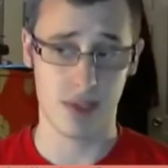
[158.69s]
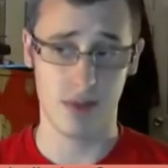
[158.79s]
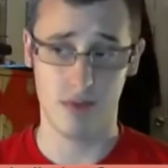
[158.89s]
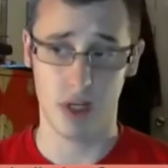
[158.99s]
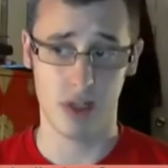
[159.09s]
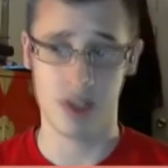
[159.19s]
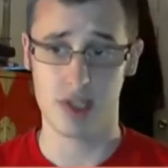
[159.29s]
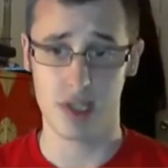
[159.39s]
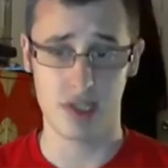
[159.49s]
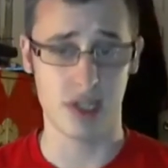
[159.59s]
you
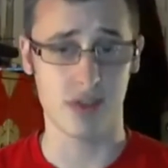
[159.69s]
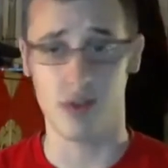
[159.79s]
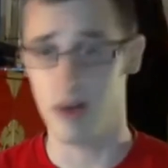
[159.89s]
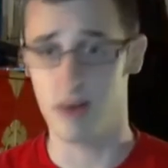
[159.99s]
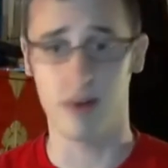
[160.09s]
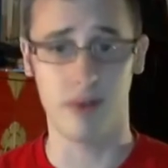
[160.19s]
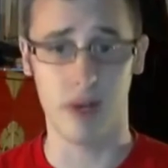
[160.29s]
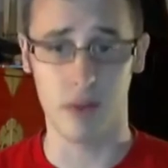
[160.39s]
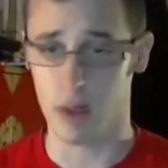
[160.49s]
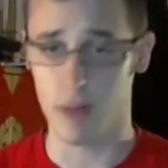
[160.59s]
notice, it takes forever to
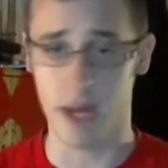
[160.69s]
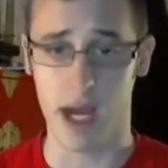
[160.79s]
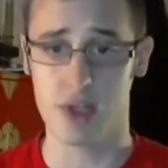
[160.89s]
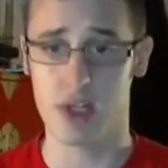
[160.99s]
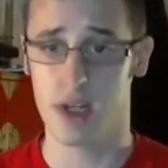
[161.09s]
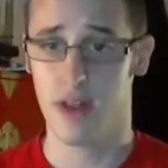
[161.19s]
find one match.